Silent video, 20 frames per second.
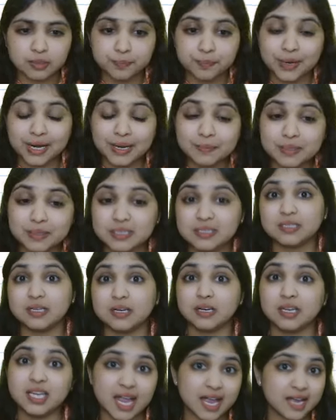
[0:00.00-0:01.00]
Prime
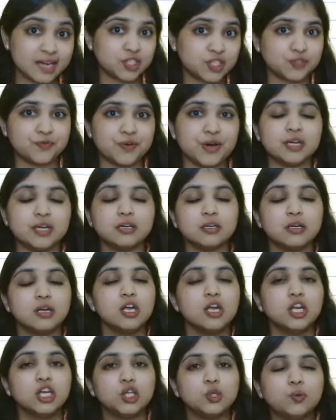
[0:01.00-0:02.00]
Minister Cares Fund,
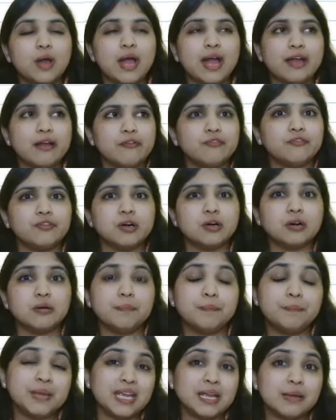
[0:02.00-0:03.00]
you have
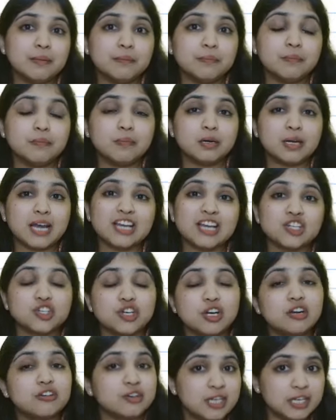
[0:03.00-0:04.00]
PM
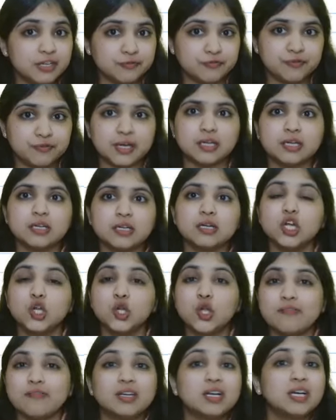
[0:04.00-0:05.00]
National Relief Fund, you
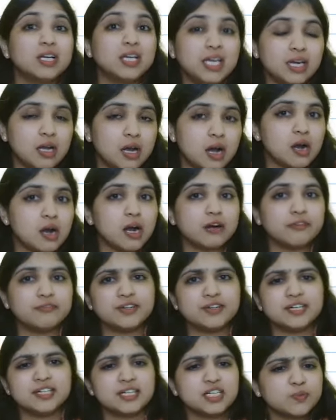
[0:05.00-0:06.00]
have the Clean Ganga
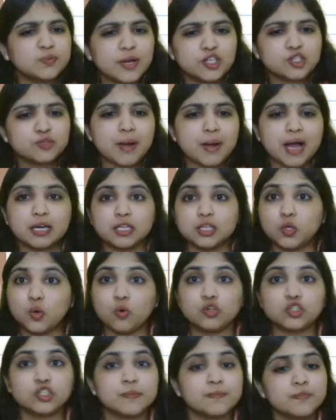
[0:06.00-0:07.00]
Fund, Swachh Bharat
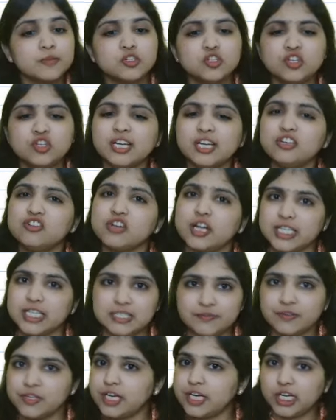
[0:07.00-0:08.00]
Kosh. So you can
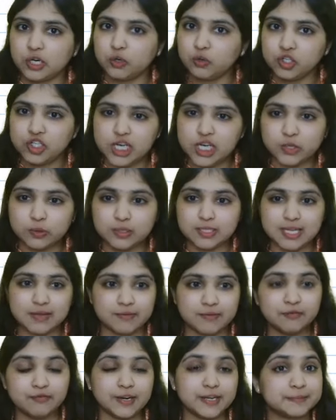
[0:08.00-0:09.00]
transfer it into Schedule
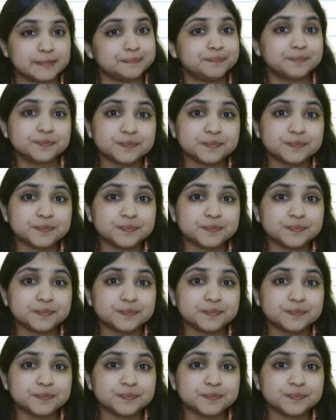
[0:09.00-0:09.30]
7 fund.